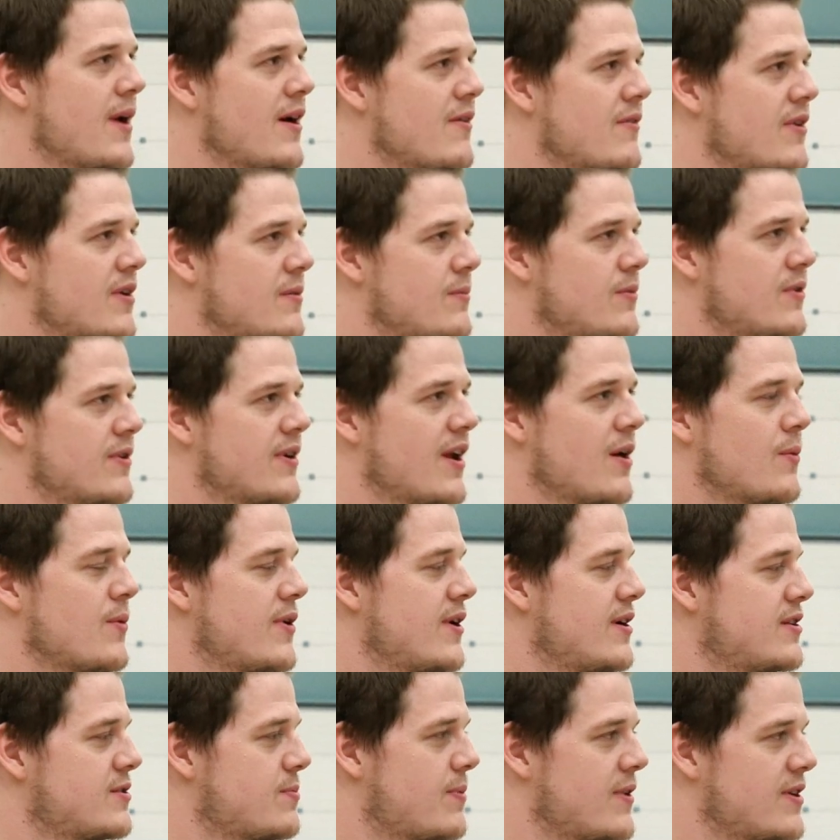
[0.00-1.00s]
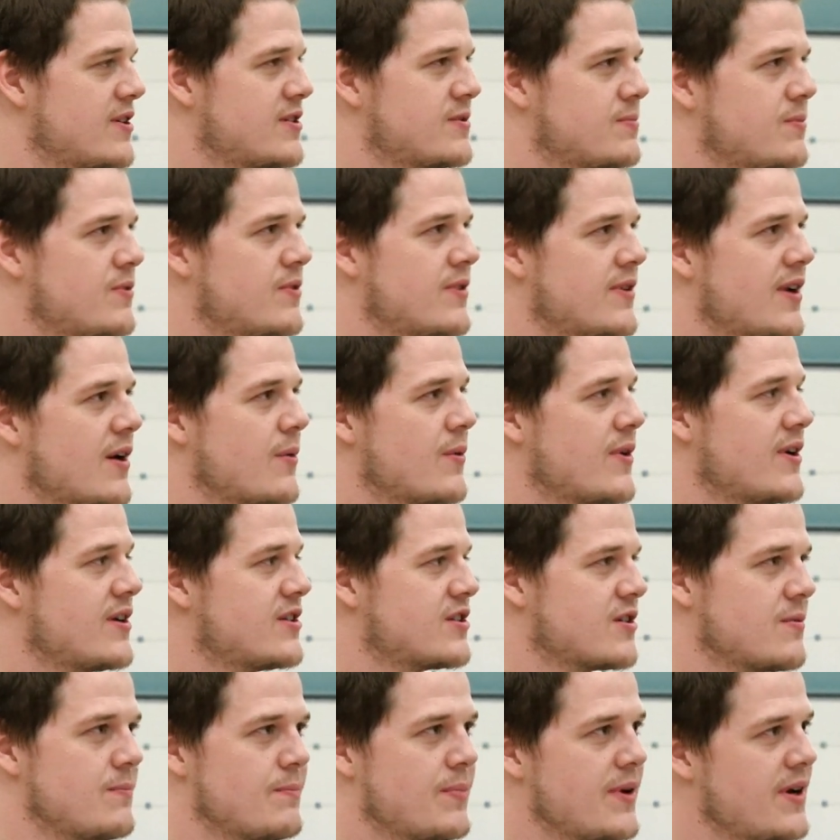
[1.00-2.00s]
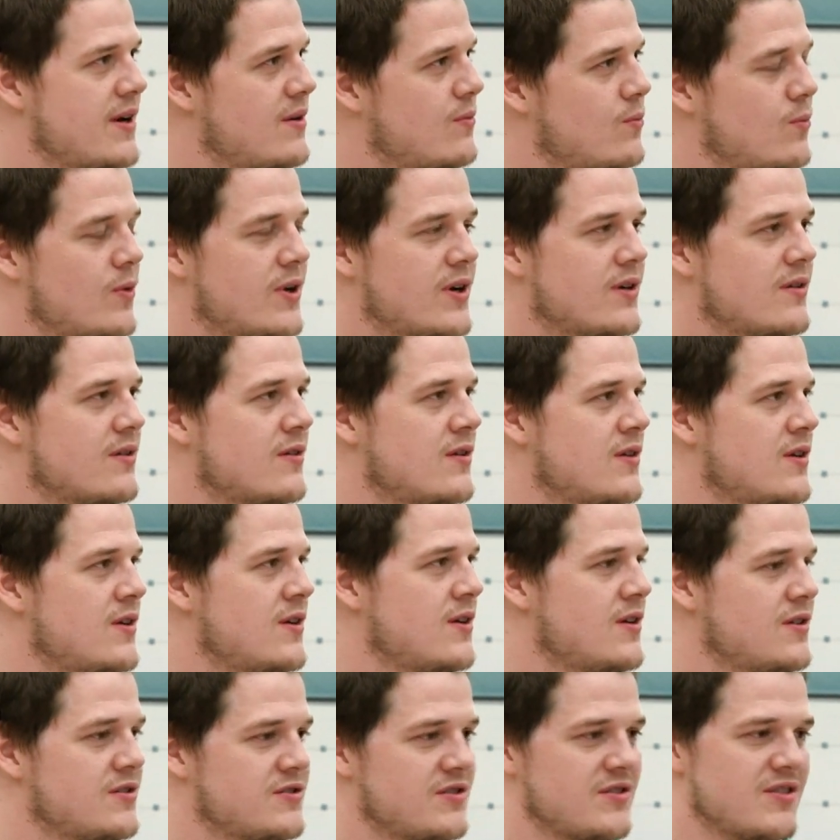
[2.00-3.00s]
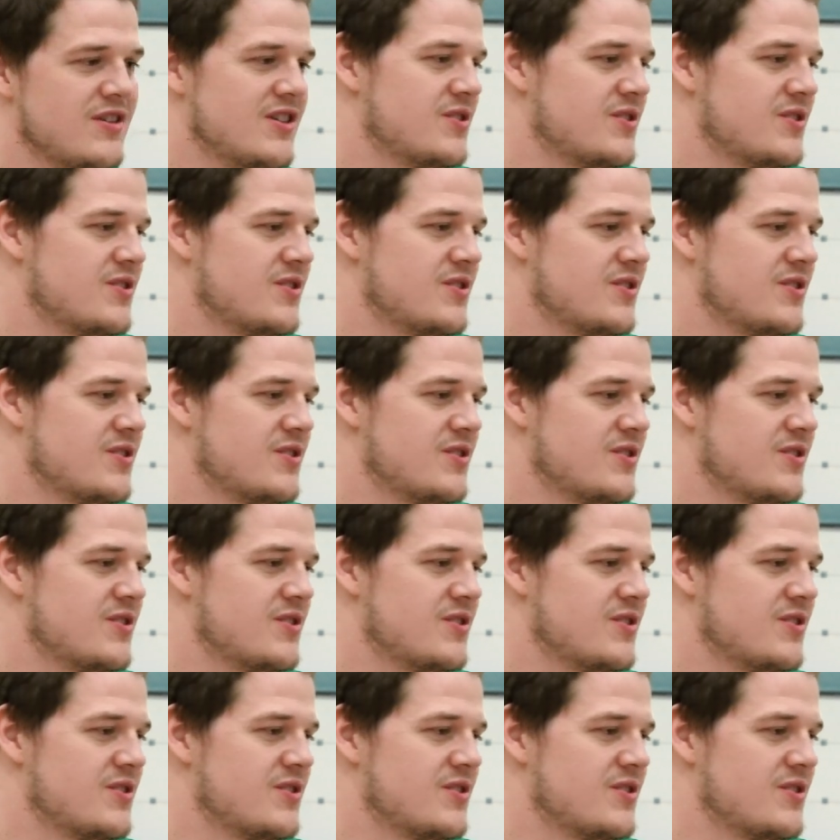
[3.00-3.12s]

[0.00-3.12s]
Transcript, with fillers: matter anymore. Now we're here to play sport, now we're here to compete and win. Mm. So